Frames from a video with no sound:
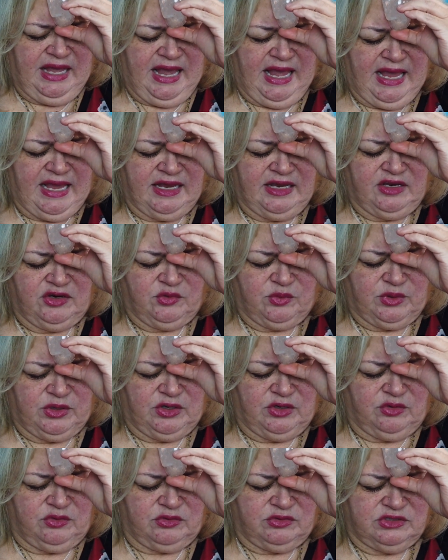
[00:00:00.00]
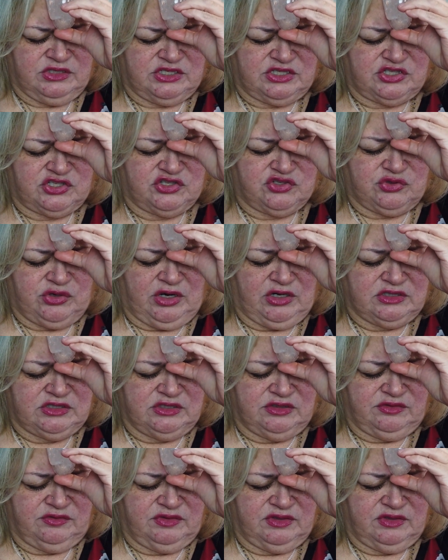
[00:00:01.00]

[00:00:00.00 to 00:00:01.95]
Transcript: angry or destructive,